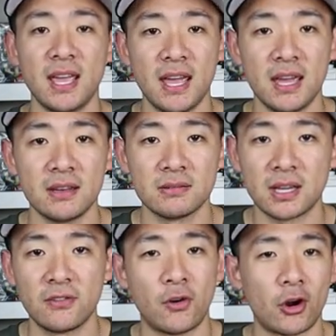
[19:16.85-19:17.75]
and
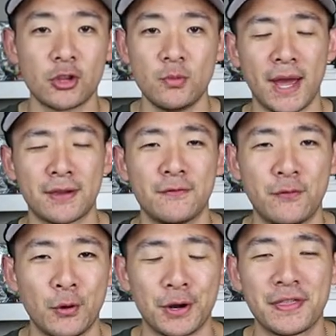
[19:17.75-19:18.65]
kind of argue back and
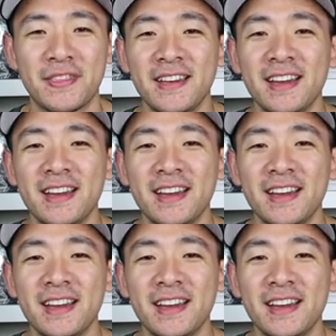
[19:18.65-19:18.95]
forth